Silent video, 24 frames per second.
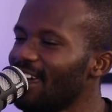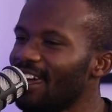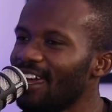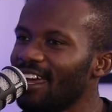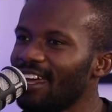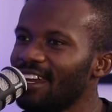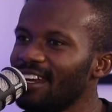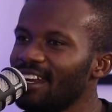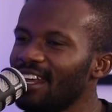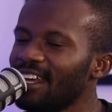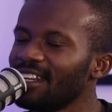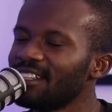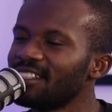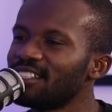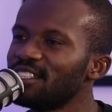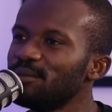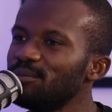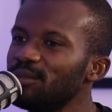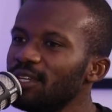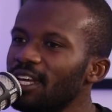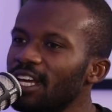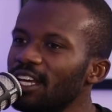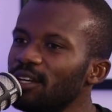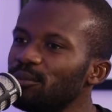and actually
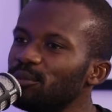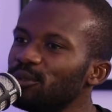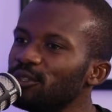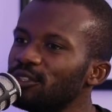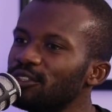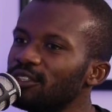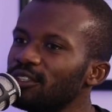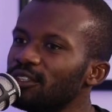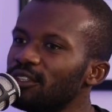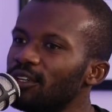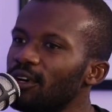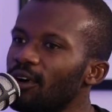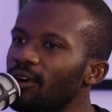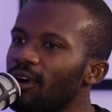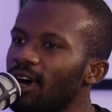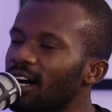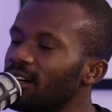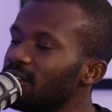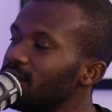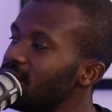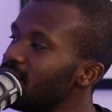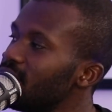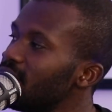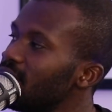be able to go
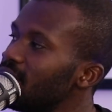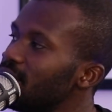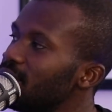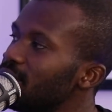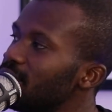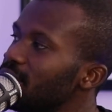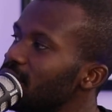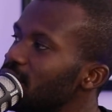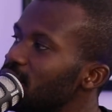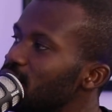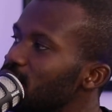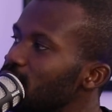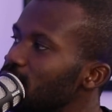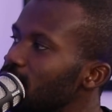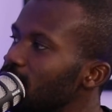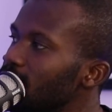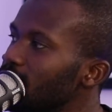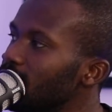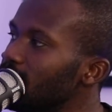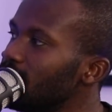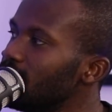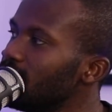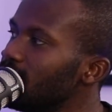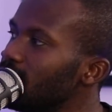out and fetch you
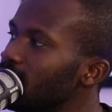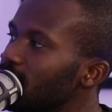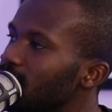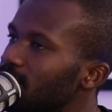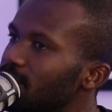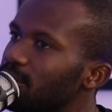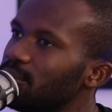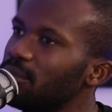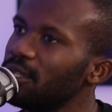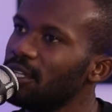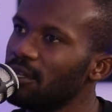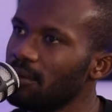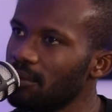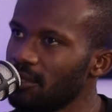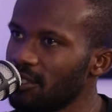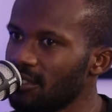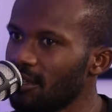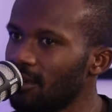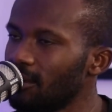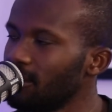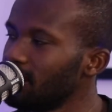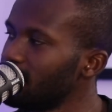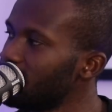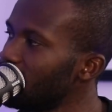better
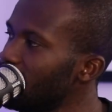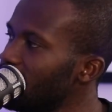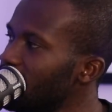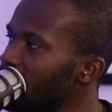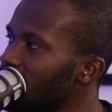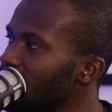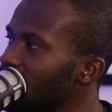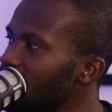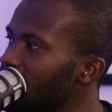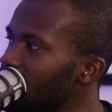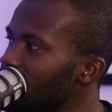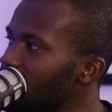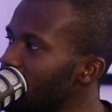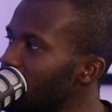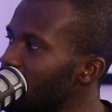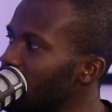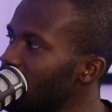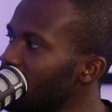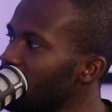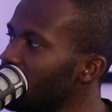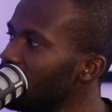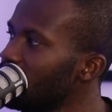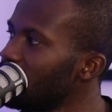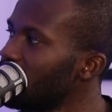results at the end of the day.
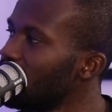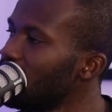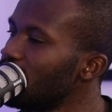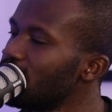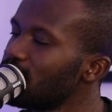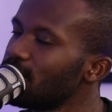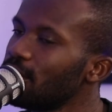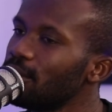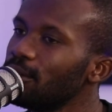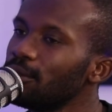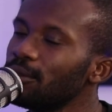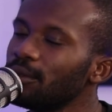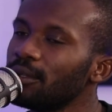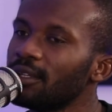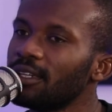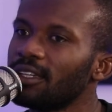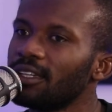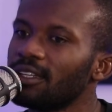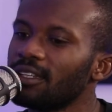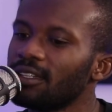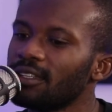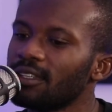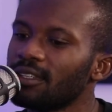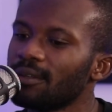So
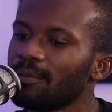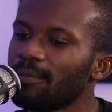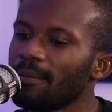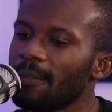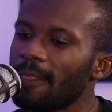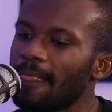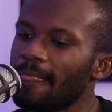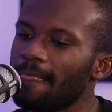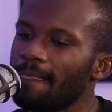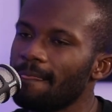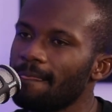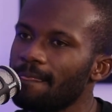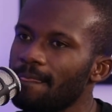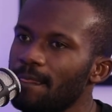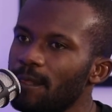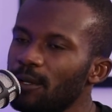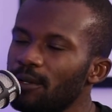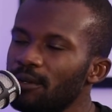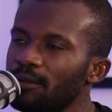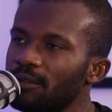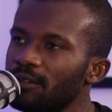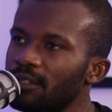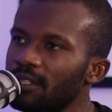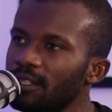
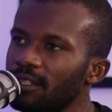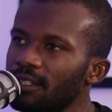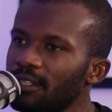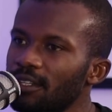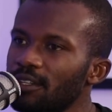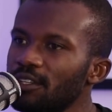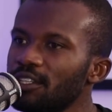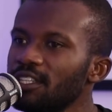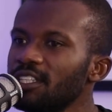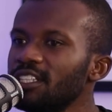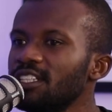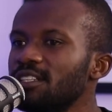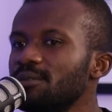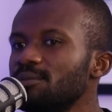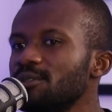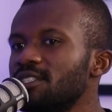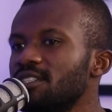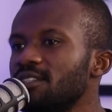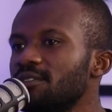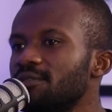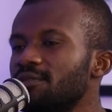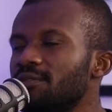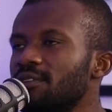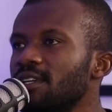the learning
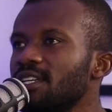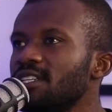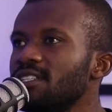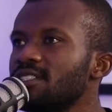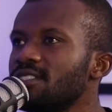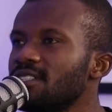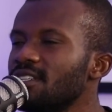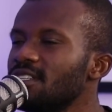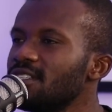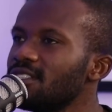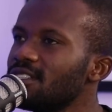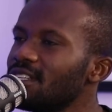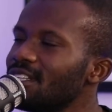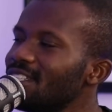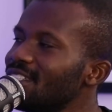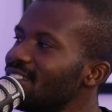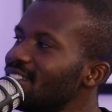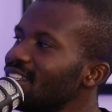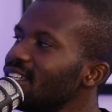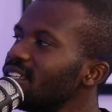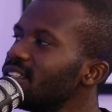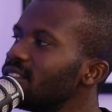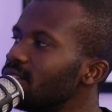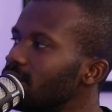limited phase is a
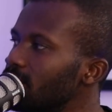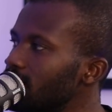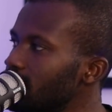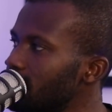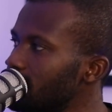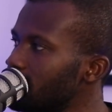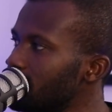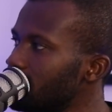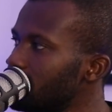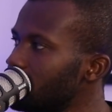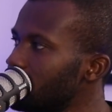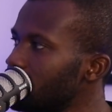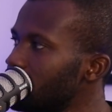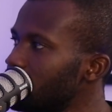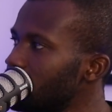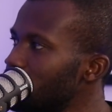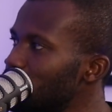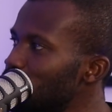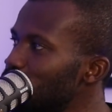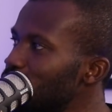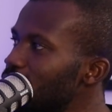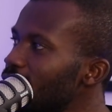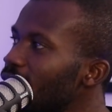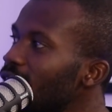signal
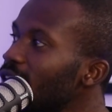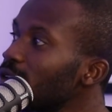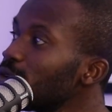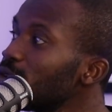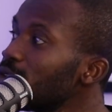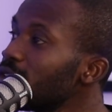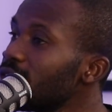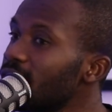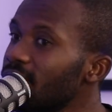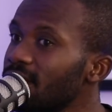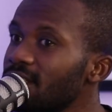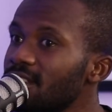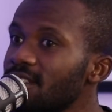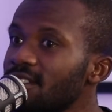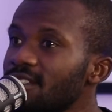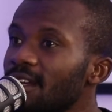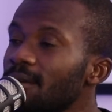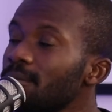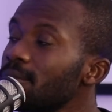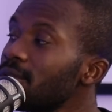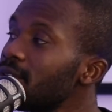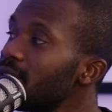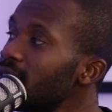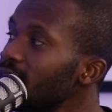to tell you that
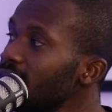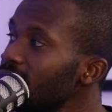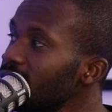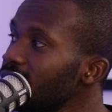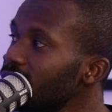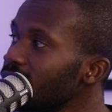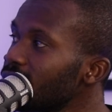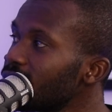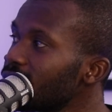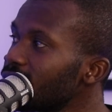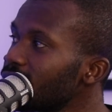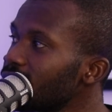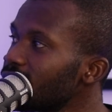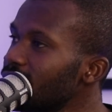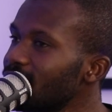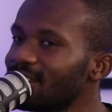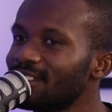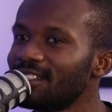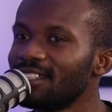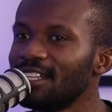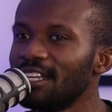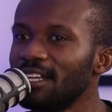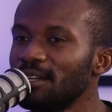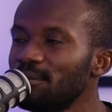something is
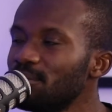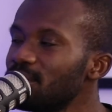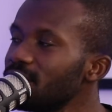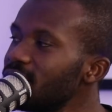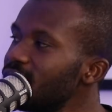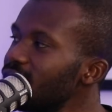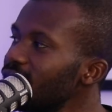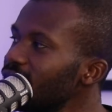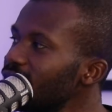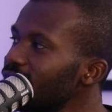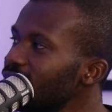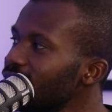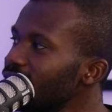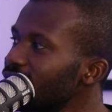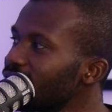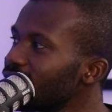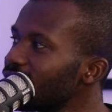inhibiting